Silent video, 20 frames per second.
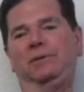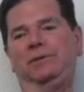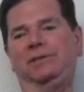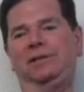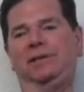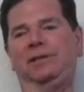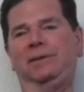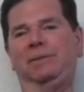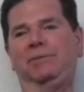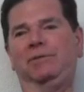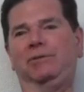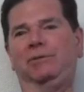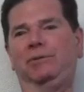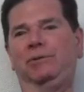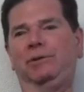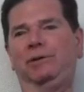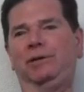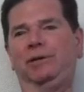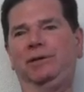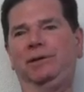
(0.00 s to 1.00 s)
and I was ended up
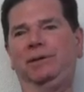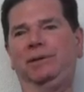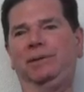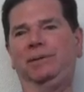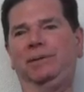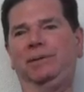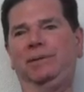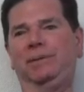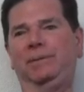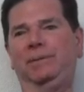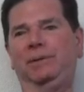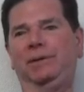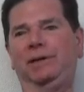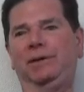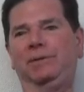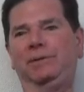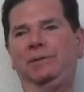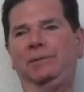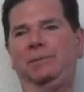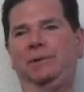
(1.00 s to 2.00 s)
3, but
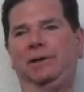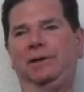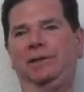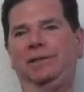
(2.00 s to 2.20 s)
that was